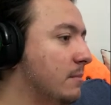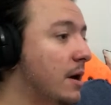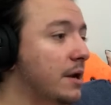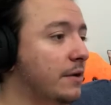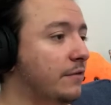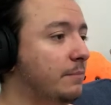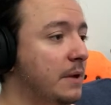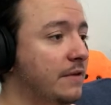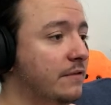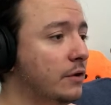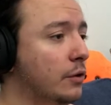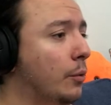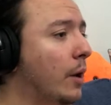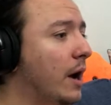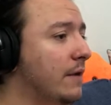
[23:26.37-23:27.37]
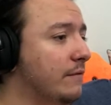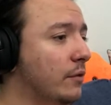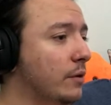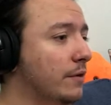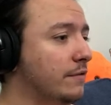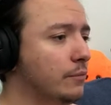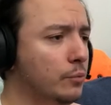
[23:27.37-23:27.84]
Monika speaks in a quiet
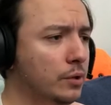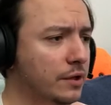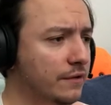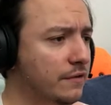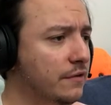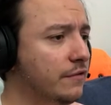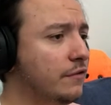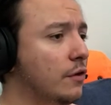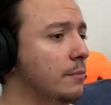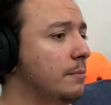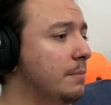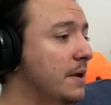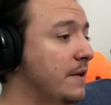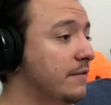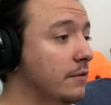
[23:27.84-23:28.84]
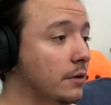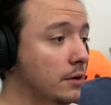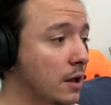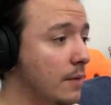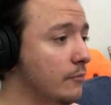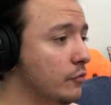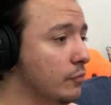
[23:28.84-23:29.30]
voice, unwilling to disturb the peace of the
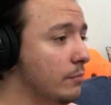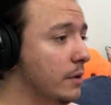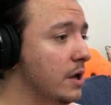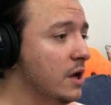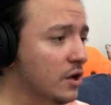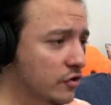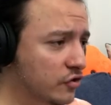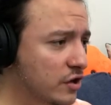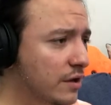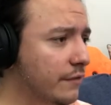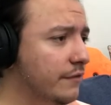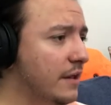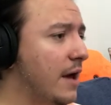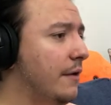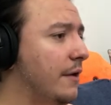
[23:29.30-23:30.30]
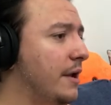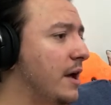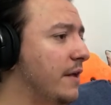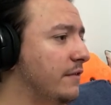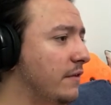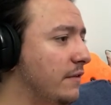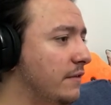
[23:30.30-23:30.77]
club room. She kneels down at
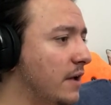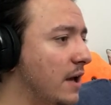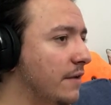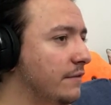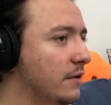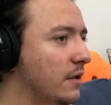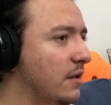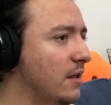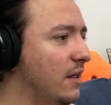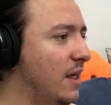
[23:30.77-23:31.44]
Natsuki's desk.